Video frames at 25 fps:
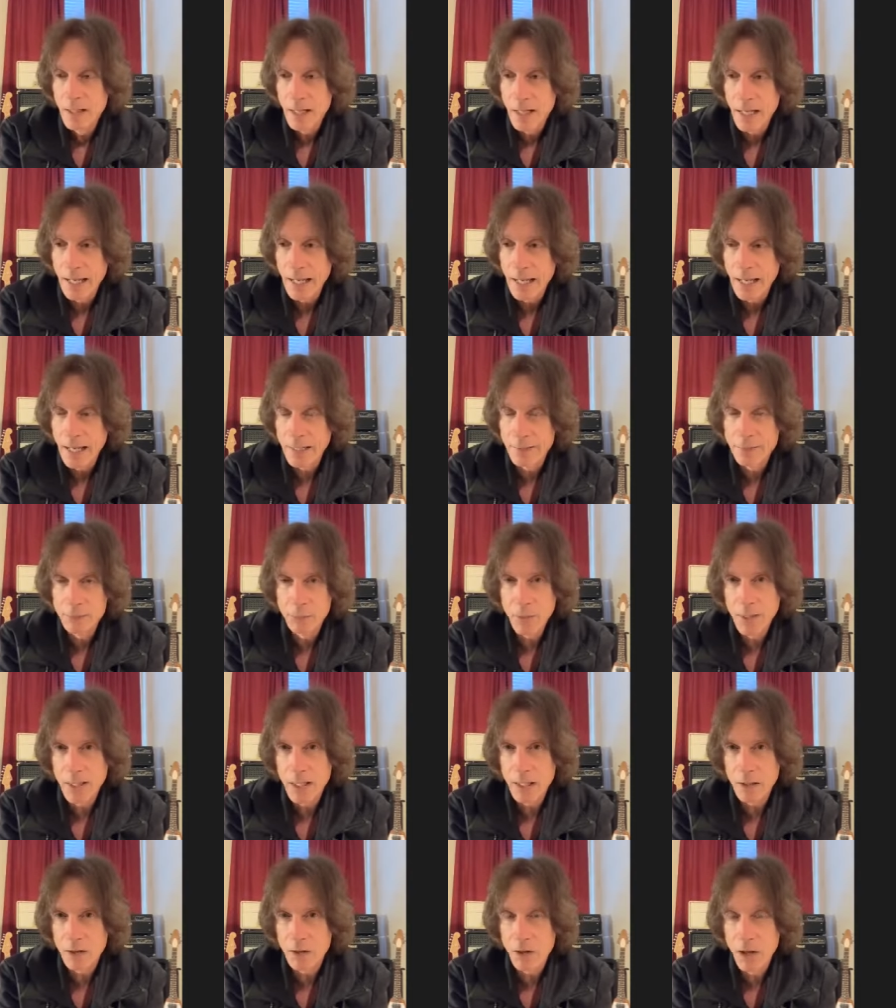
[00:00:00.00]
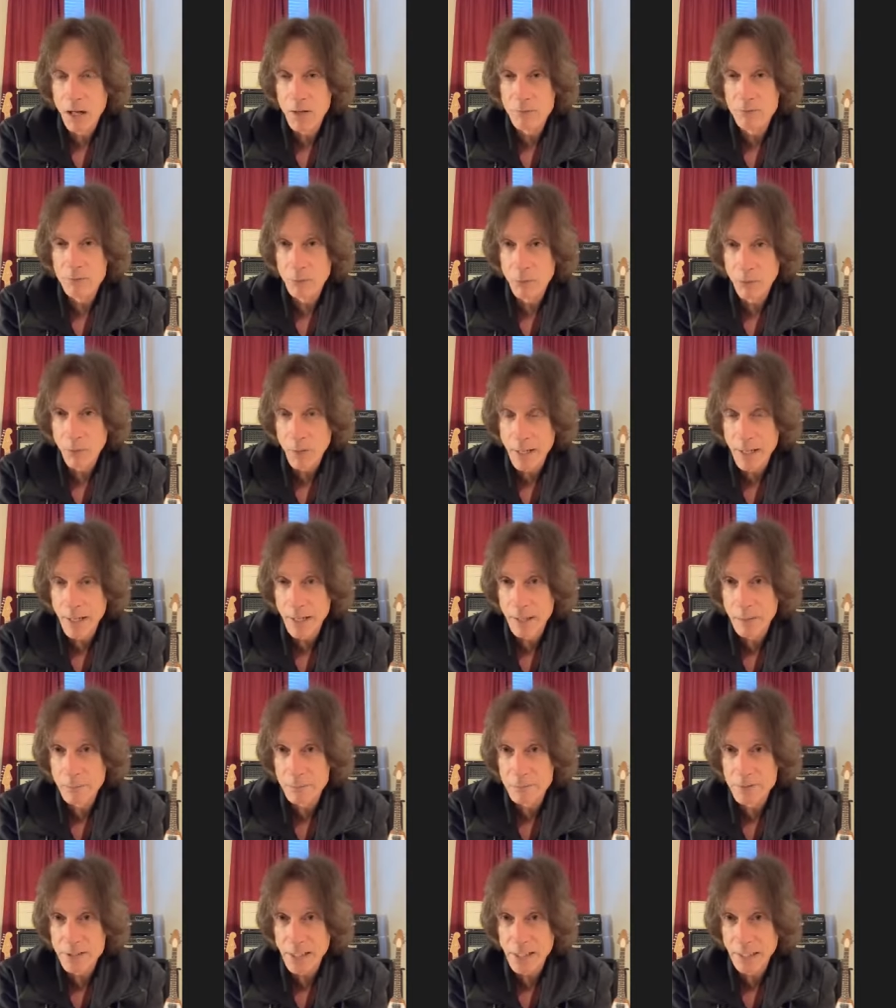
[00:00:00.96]
and we got a call from
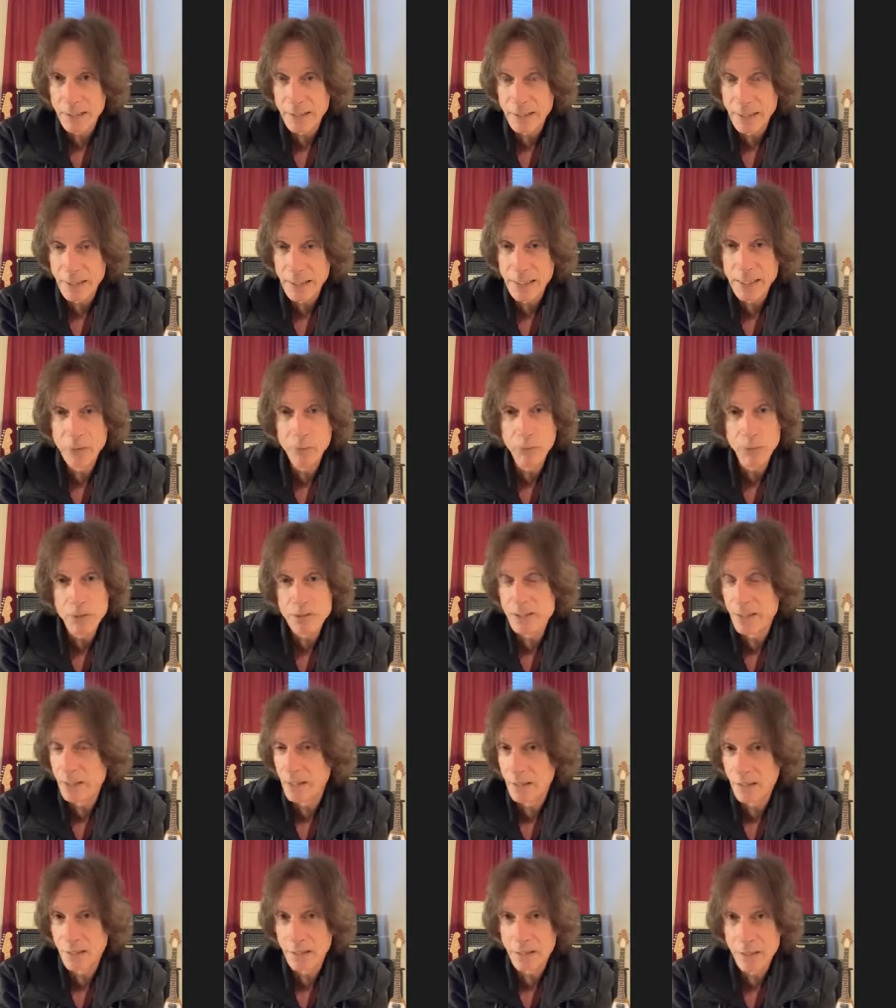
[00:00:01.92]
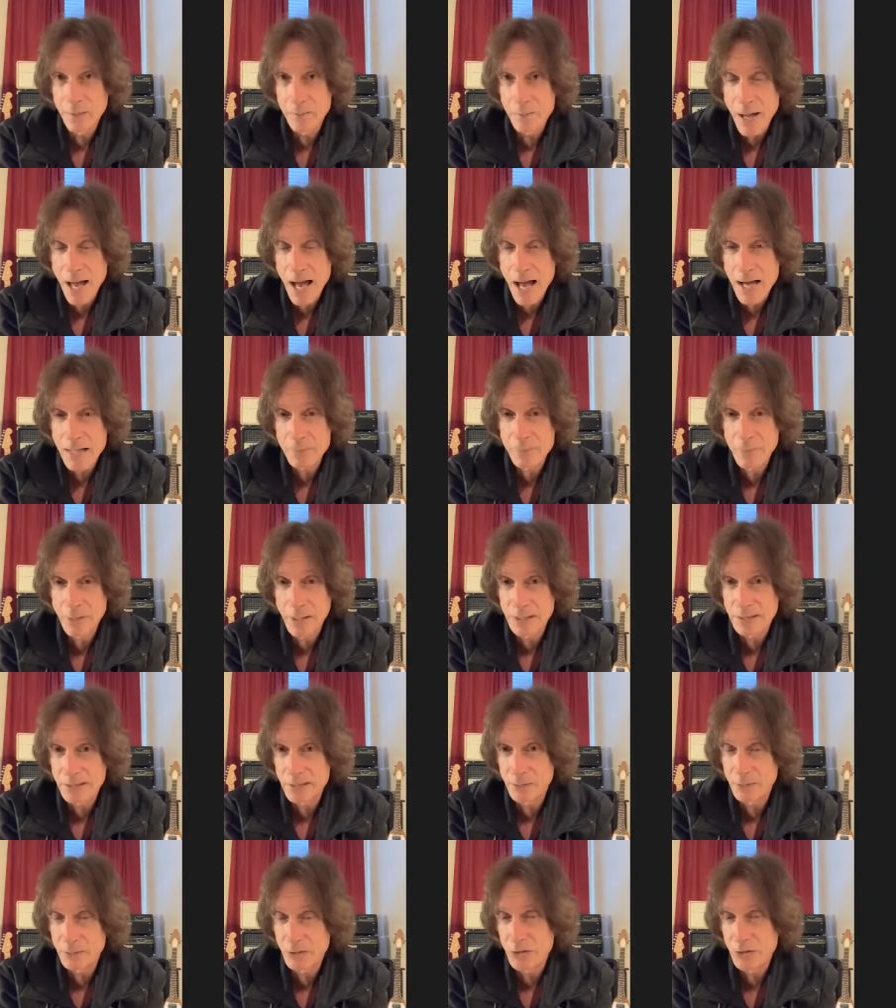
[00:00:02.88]
graham saying that he wasn't going to come back because
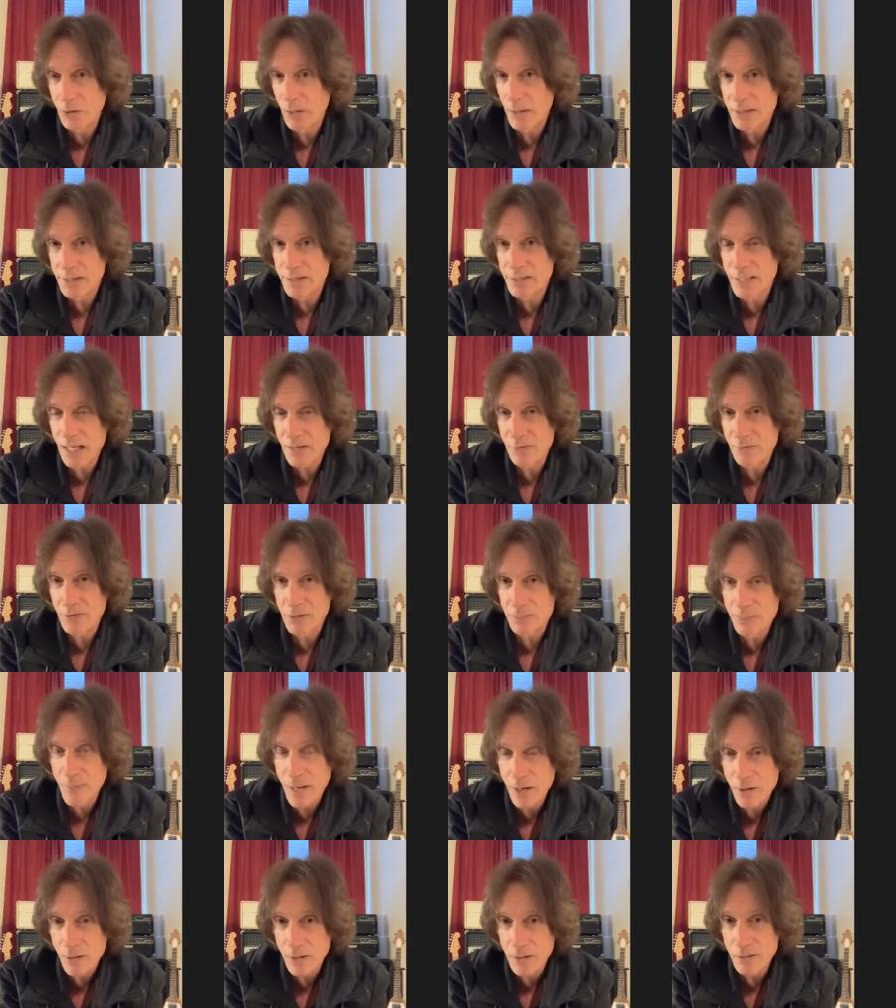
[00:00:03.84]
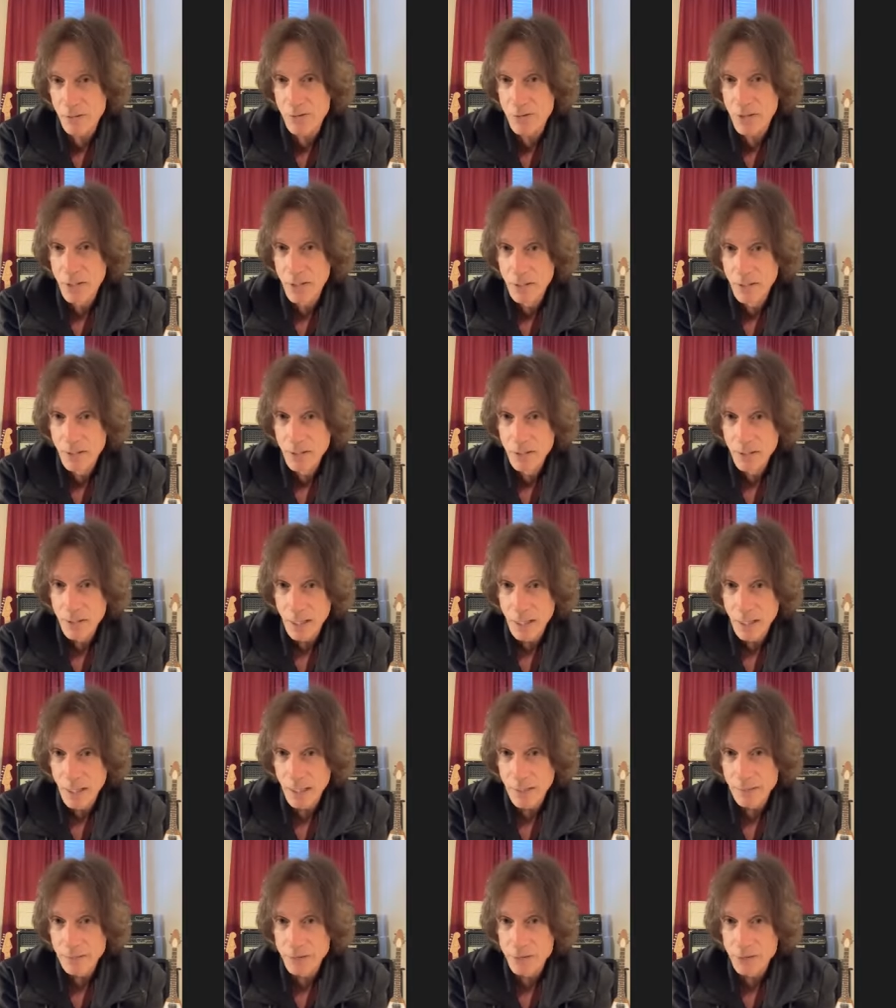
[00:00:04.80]
he was trying to save his marriage
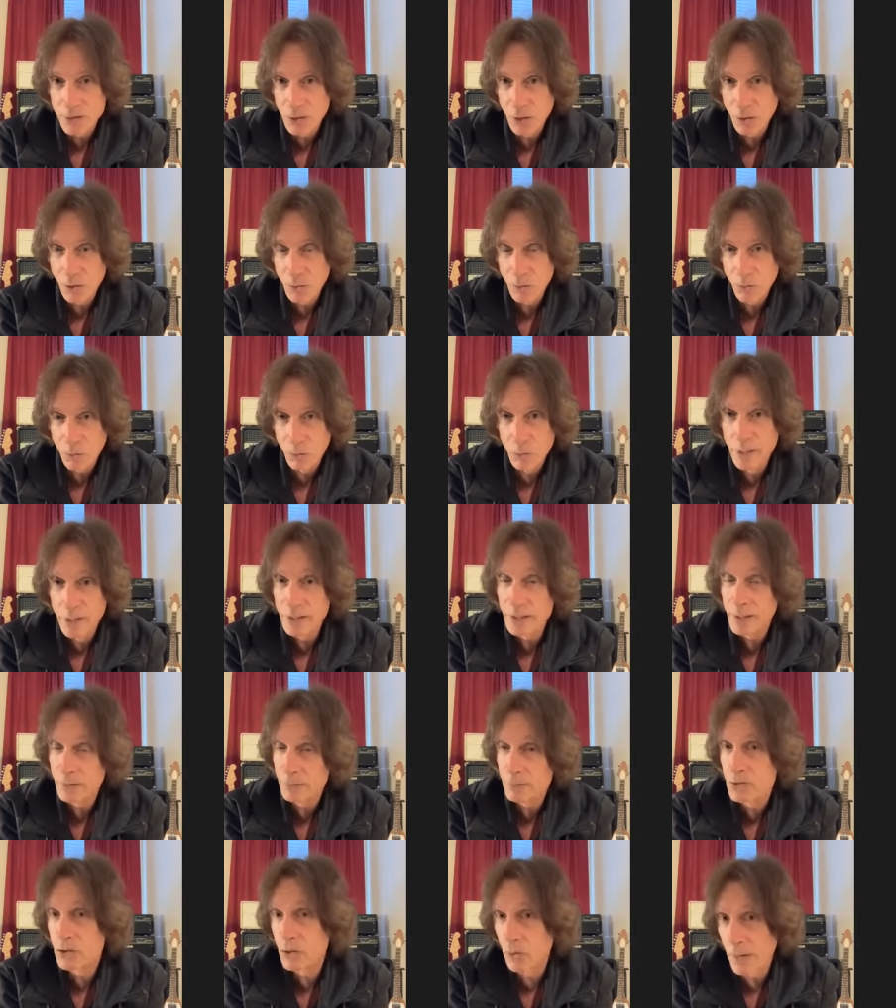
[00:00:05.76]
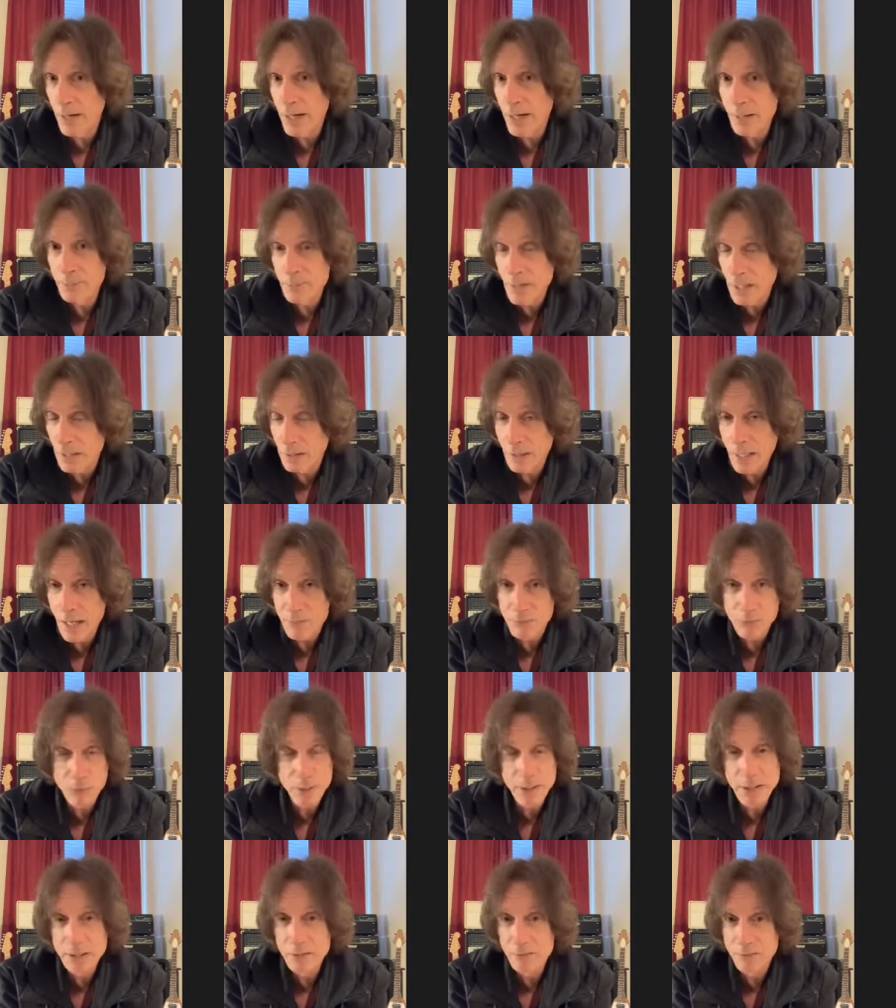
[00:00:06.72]
and so really it was graham that left
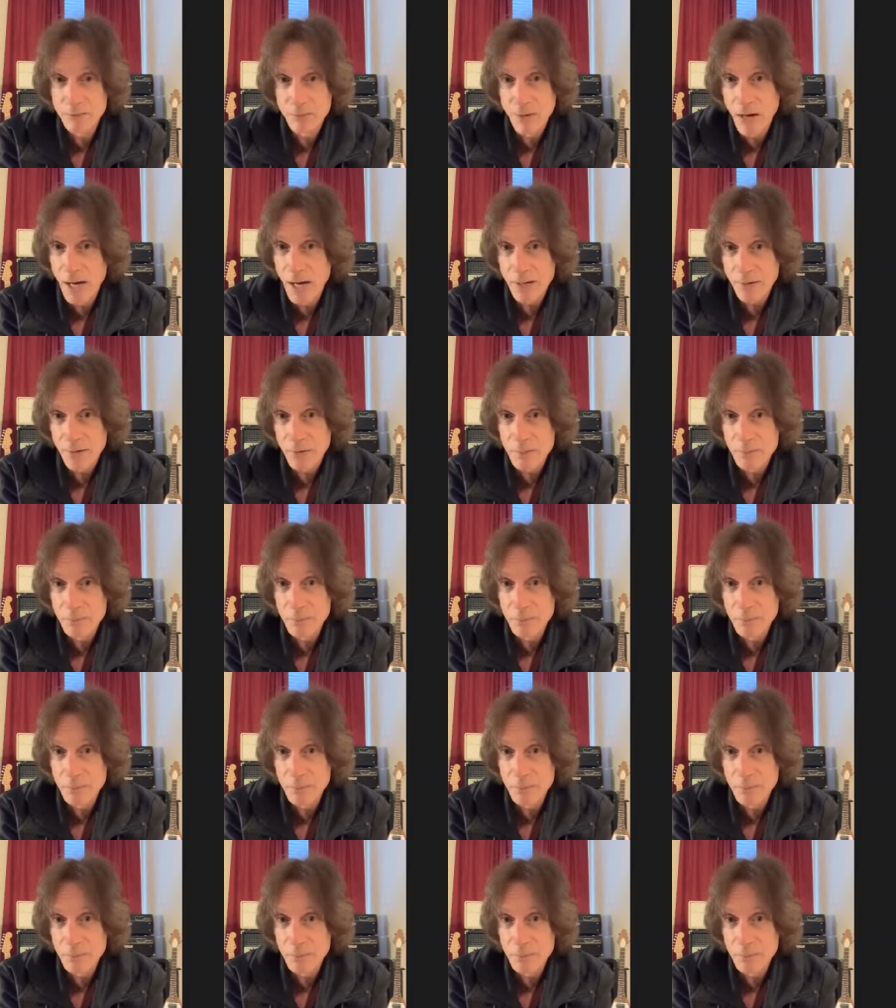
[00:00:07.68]
we didn't fire him